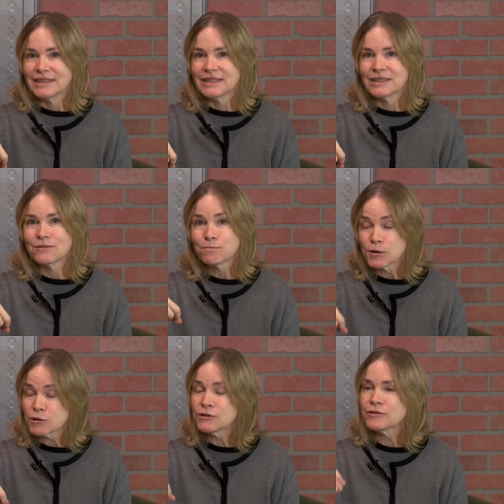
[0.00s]
the
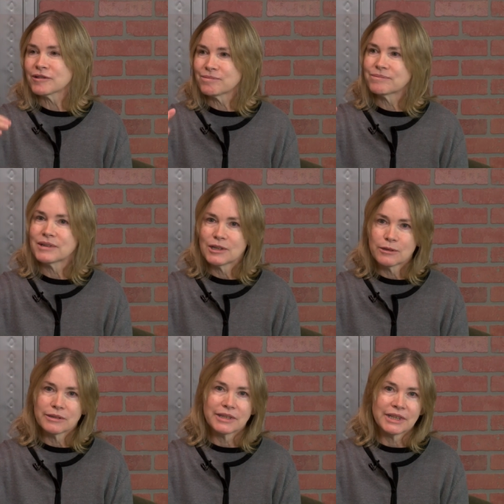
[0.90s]
world of
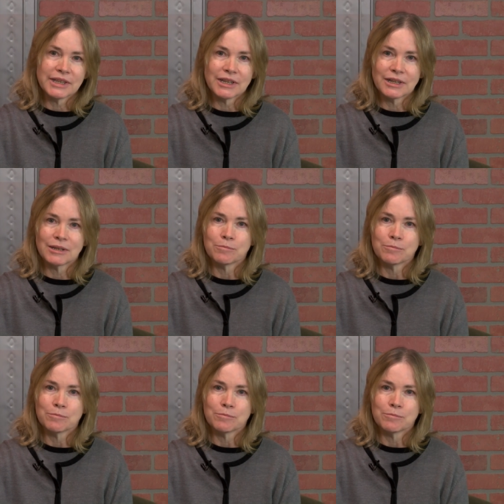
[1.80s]
the uh,